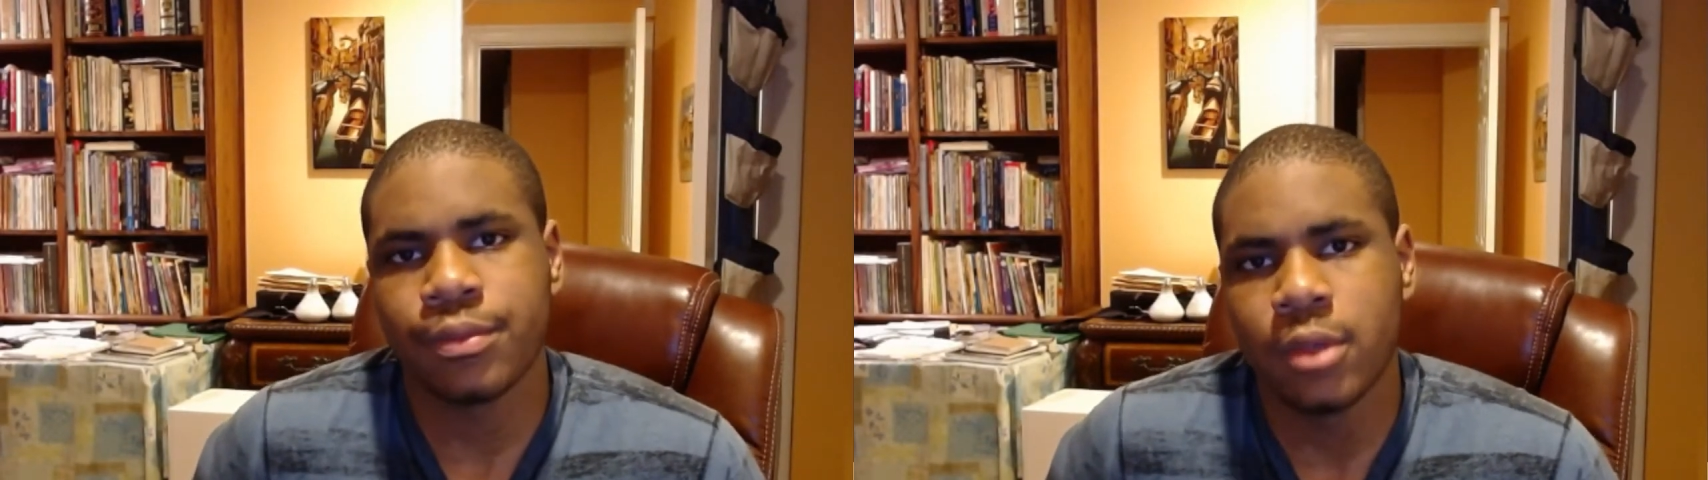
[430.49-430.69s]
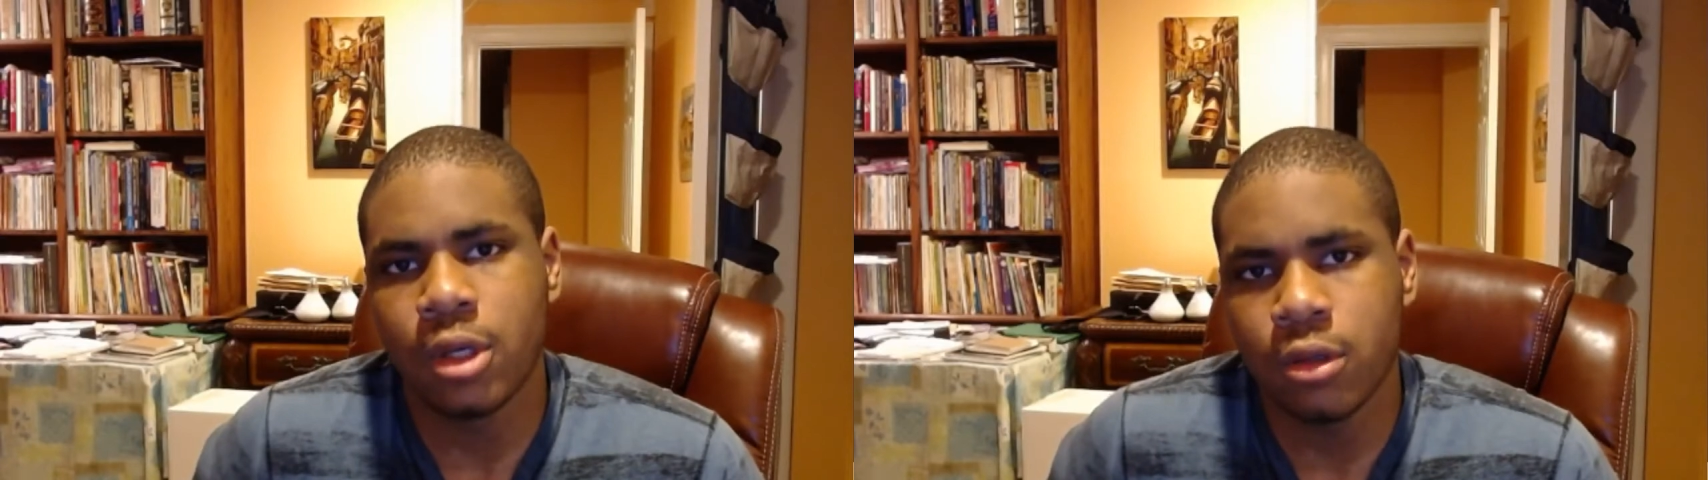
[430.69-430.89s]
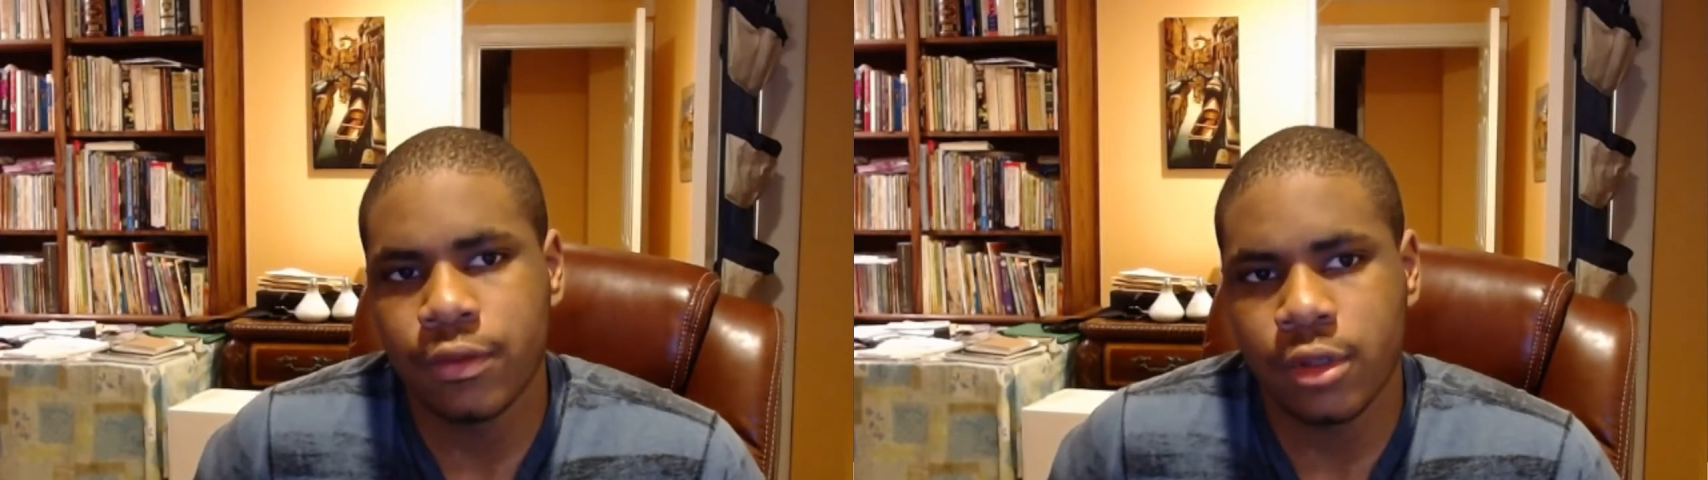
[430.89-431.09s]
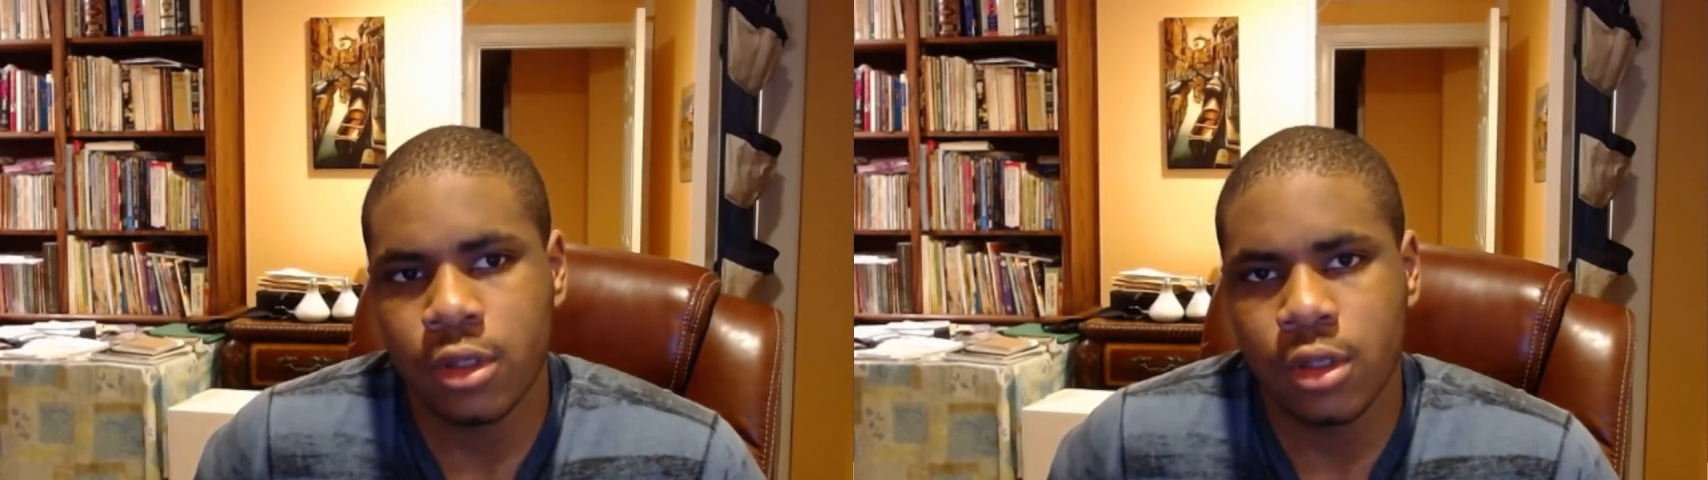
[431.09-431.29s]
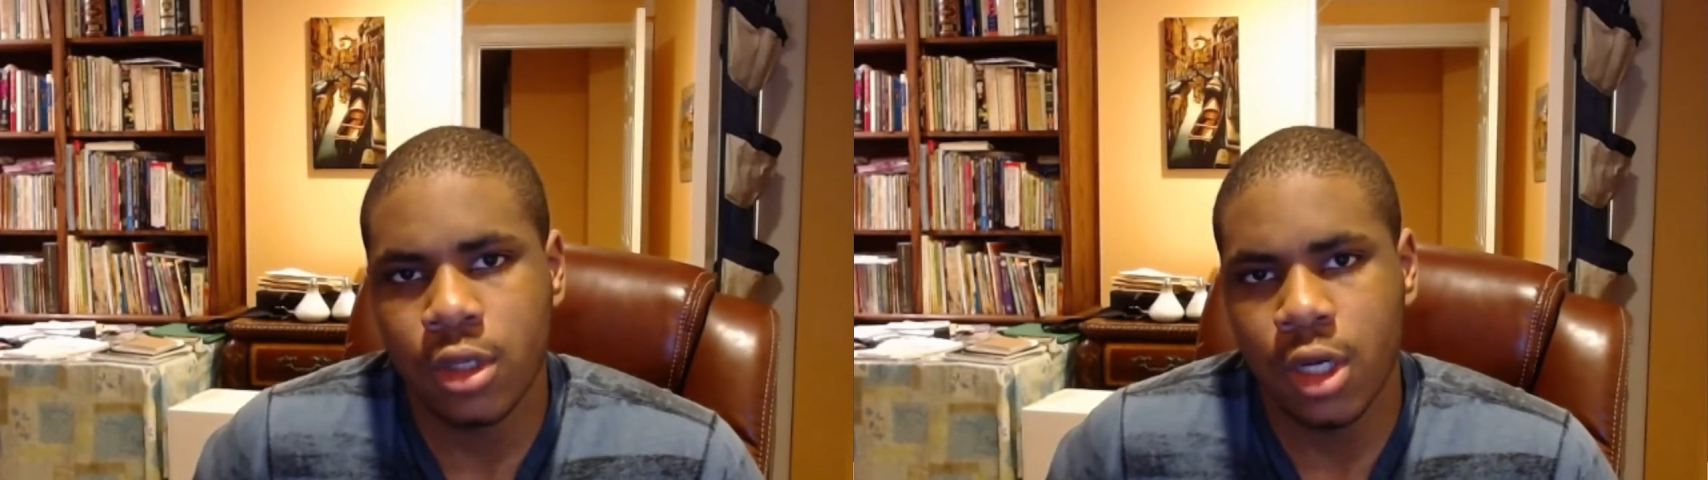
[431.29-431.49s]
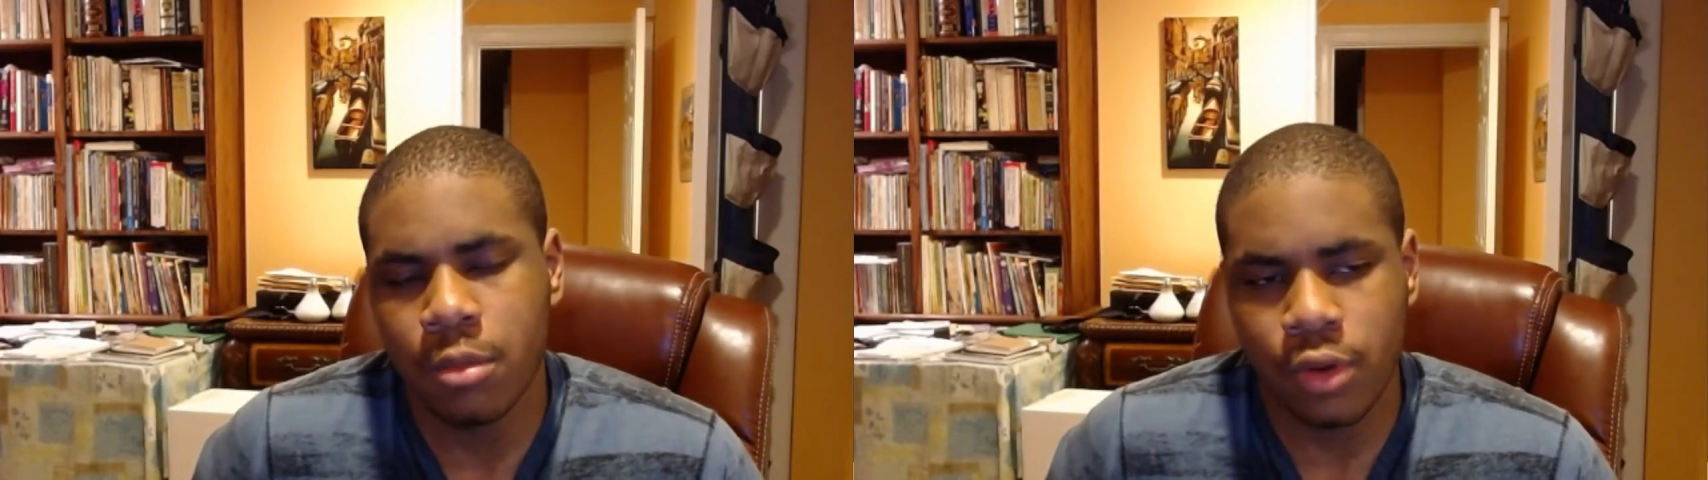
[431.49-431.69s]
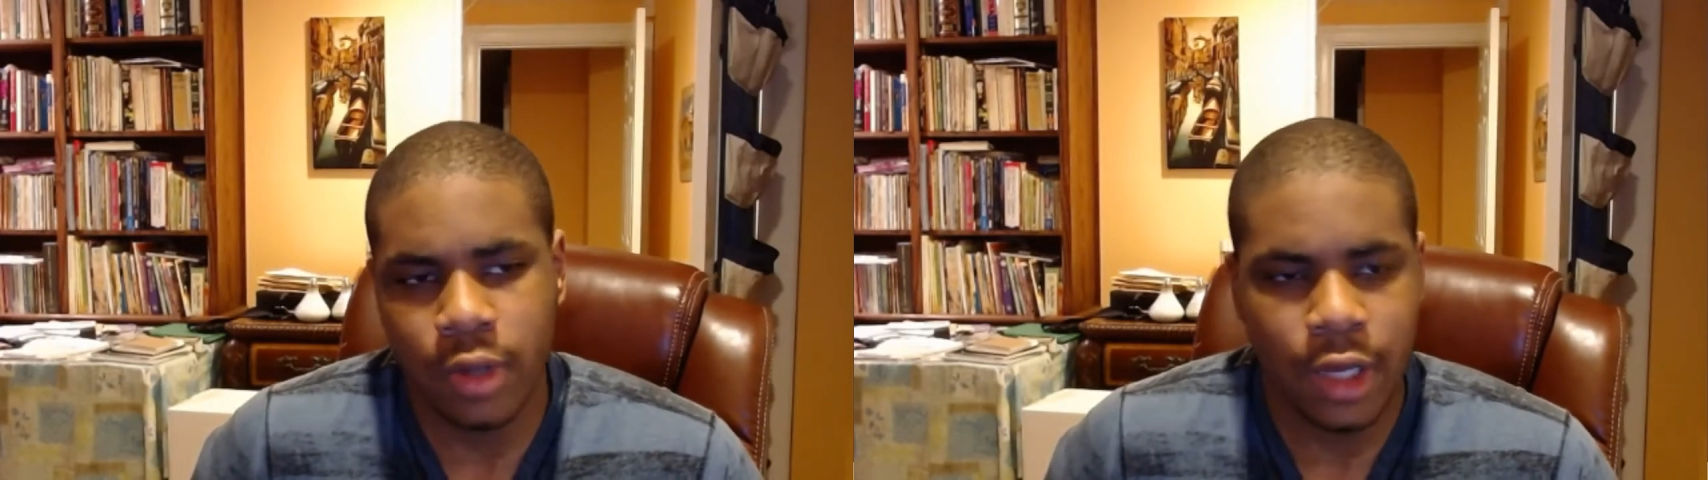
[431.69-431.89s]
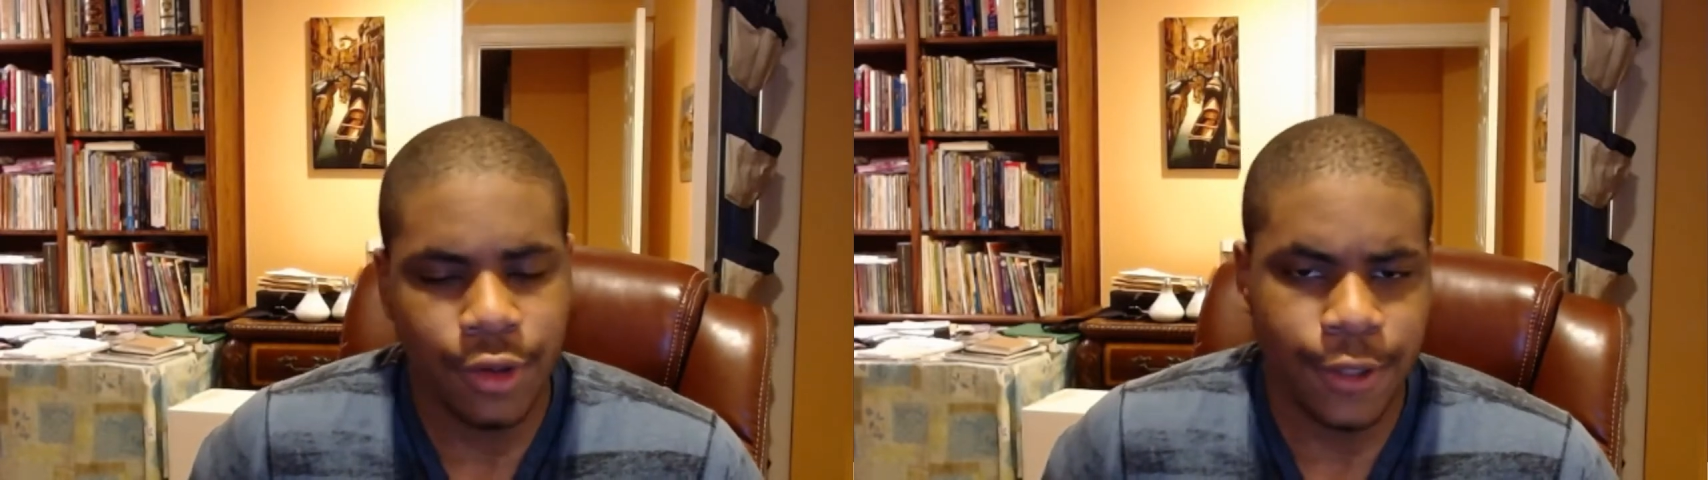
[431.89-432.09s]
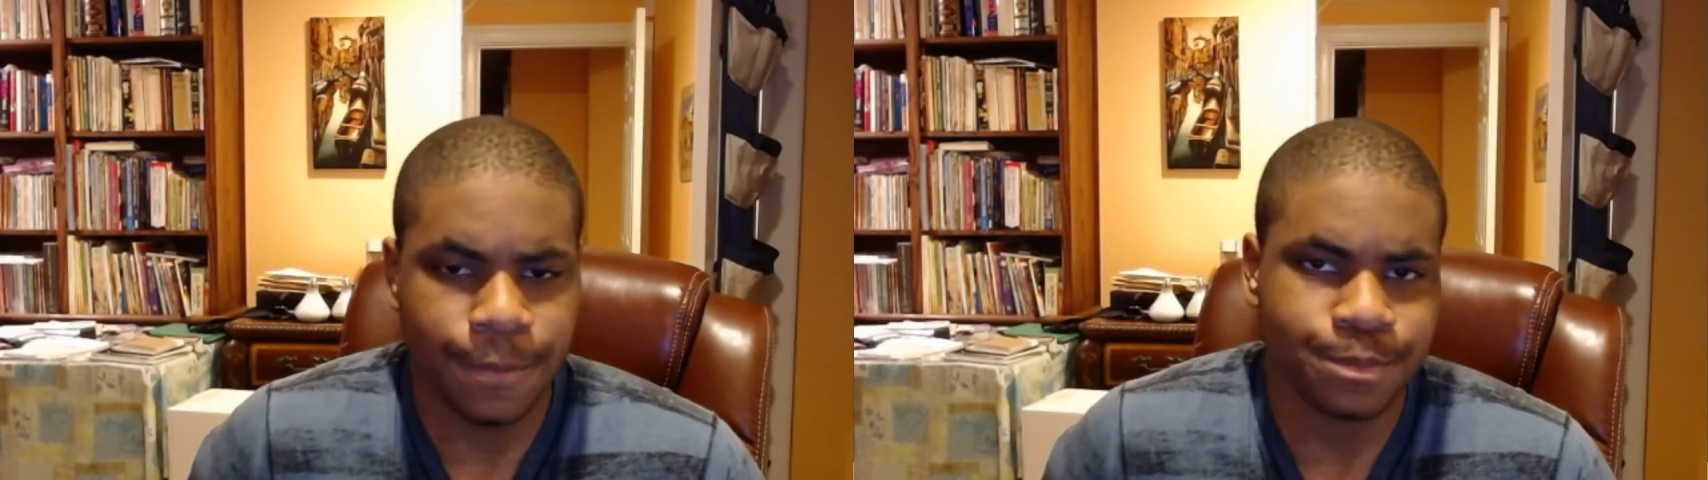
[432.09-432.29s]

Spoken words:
over morality.